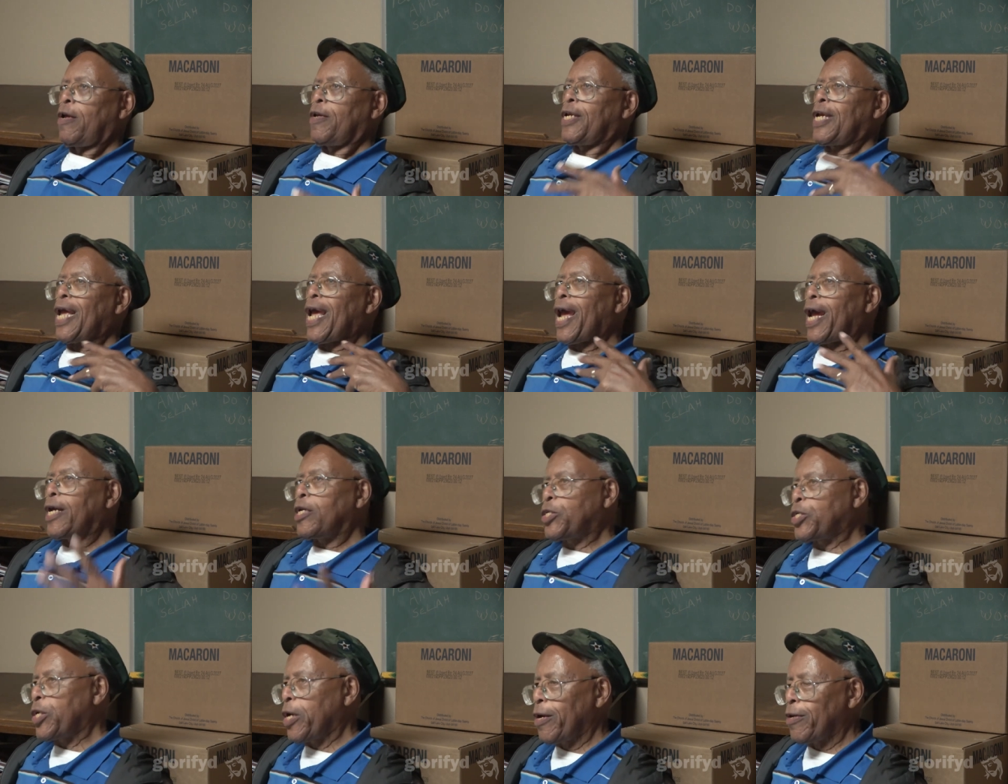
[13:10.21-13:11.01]
the
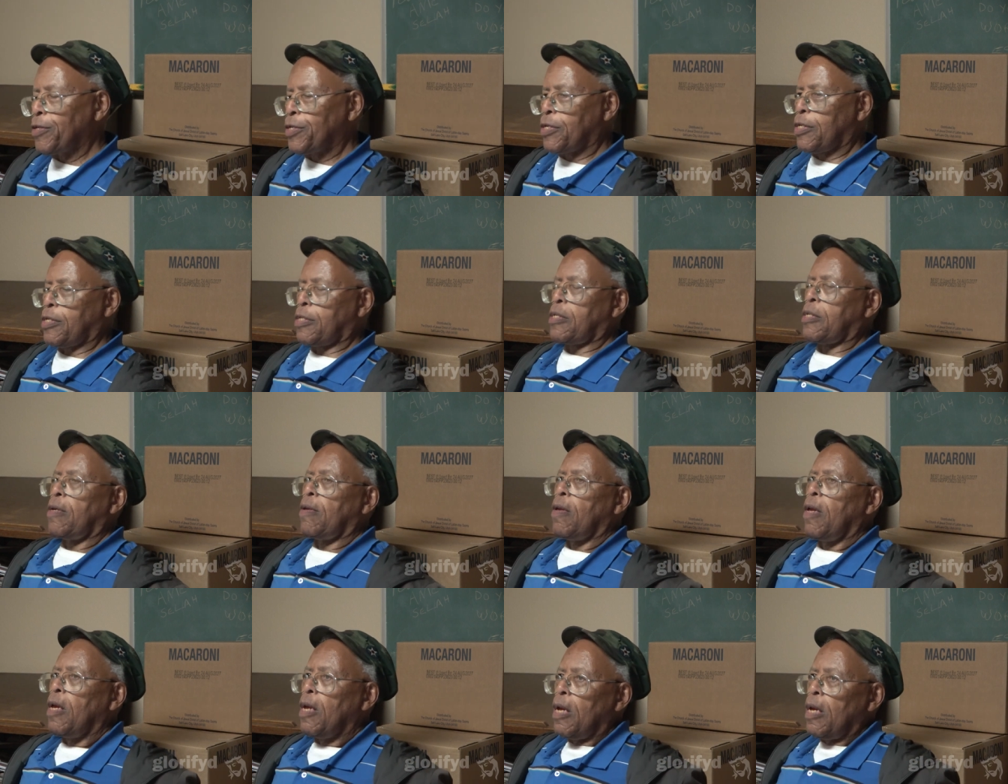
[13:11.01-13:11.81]
ancients
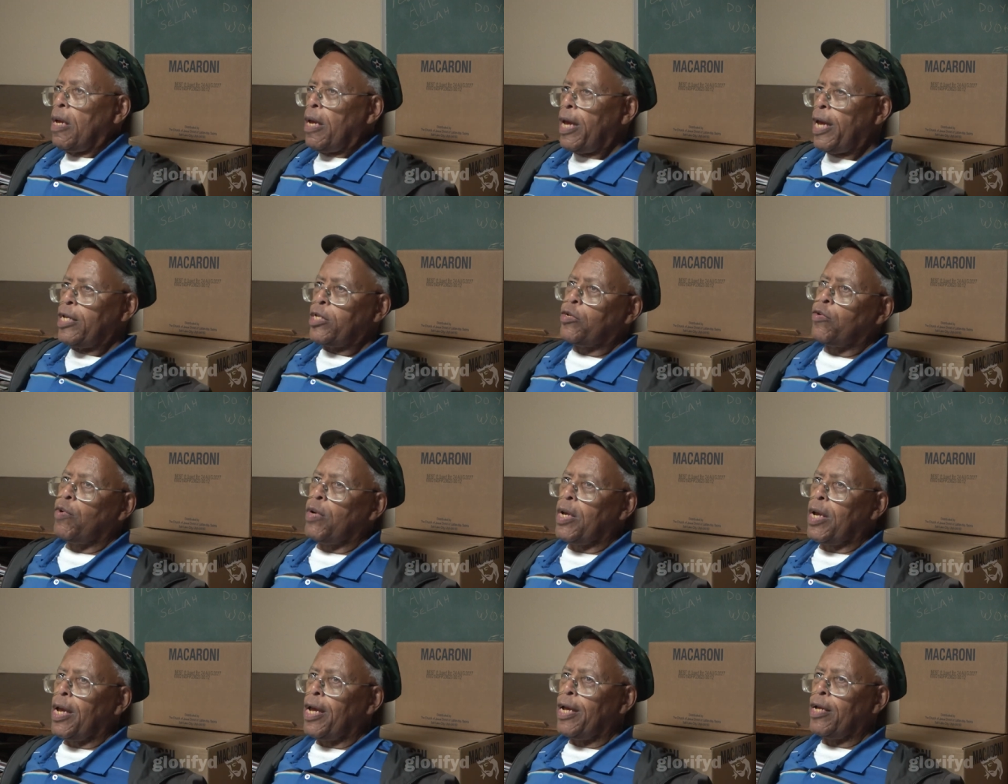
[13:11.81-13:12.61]

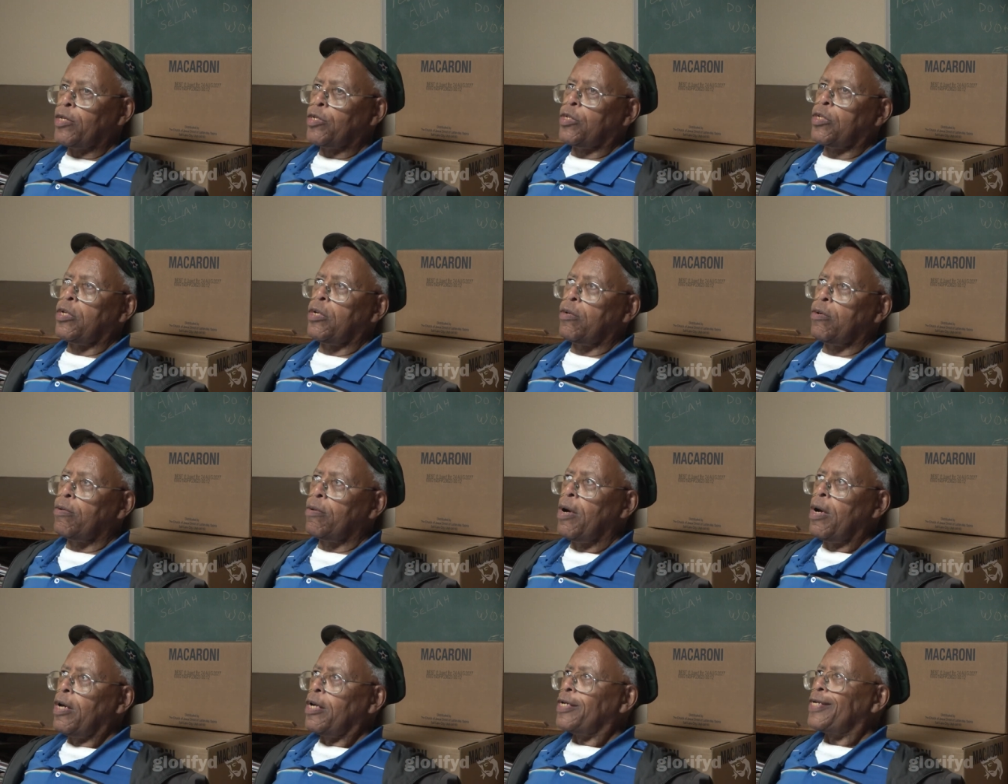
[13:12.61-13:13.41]
entering
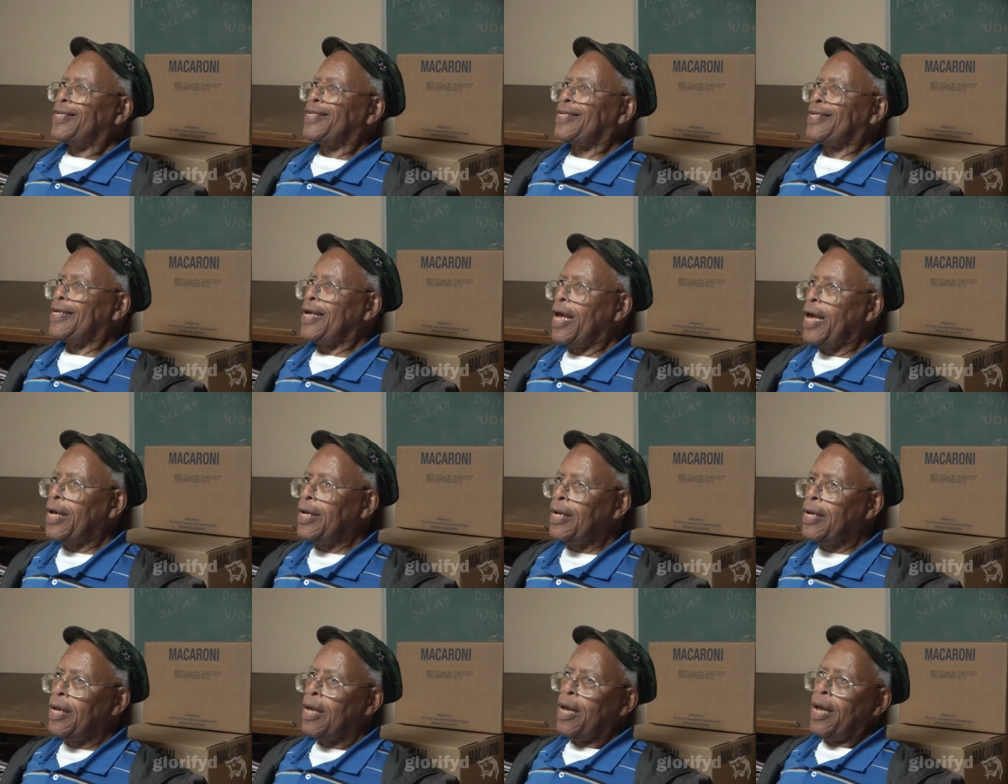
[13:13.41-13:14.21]
into
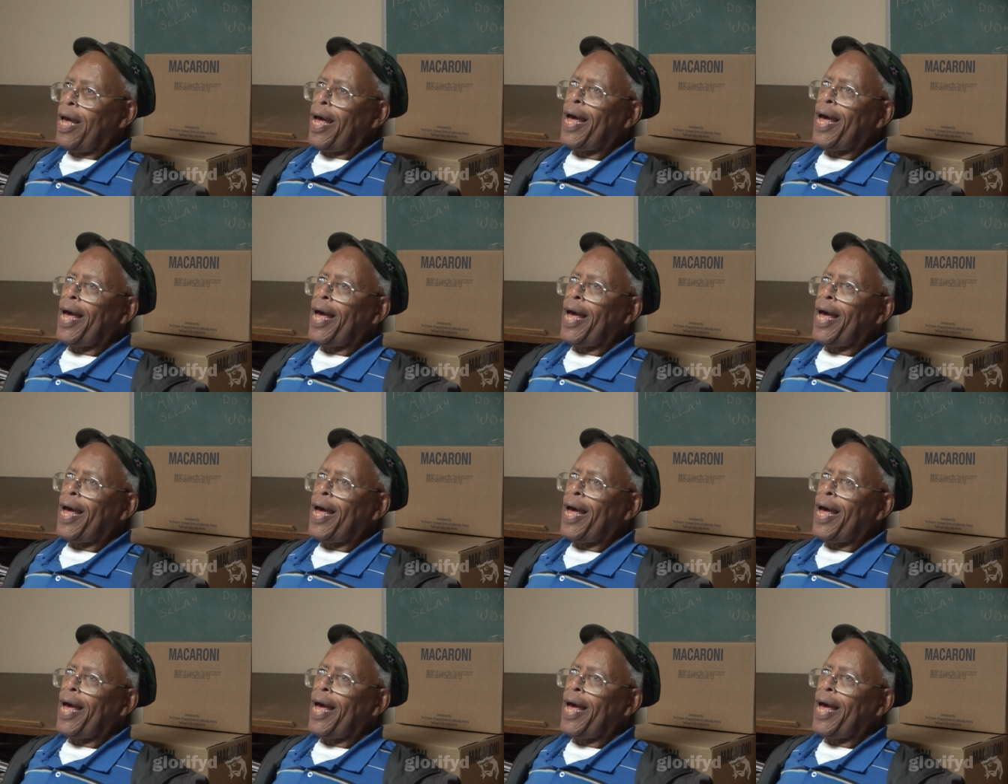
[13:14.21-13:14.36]
sin,